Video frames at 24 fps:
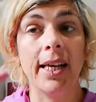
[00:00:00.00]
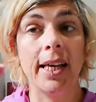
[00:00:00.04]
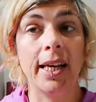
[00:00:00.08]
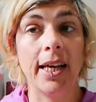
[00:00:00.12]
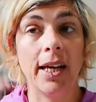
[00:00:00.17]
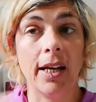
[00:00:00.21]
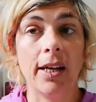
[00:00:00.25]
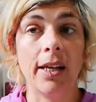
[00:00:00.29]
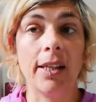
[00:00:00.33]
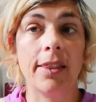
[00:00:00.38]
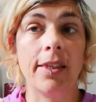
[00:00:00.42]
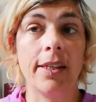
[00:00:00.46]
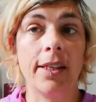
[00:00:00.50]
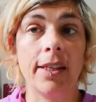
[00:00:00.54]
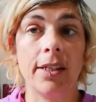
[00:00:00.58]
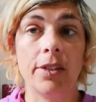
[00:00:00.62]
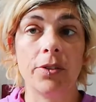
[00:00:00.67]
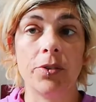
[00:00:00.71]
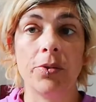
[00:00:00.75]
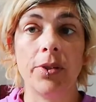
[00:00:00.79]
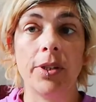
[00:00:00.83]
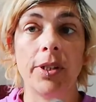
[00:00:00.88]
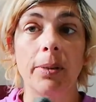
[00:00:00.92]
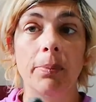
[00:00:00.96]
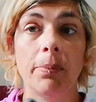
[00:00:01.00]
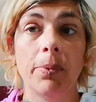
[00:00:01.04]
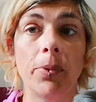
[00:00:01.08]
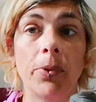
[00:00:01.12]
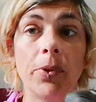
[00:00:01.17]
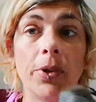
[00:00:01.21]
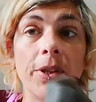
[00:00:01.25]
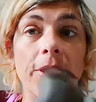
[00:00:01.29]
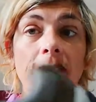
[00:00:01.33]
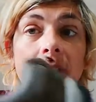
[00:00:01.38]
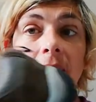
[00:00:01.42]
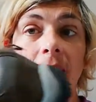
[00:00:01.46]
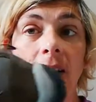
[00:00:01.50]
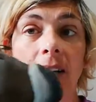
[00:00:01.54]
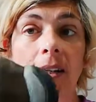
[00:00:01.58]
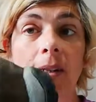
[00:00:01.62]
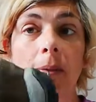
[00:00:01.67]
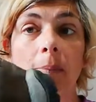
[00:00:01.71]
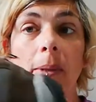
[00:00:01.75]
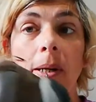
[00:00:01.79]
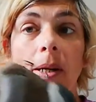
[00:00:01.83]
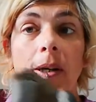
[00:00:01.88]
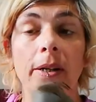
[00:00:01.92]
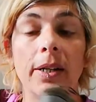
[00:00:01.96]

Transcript: I think it's really important to think about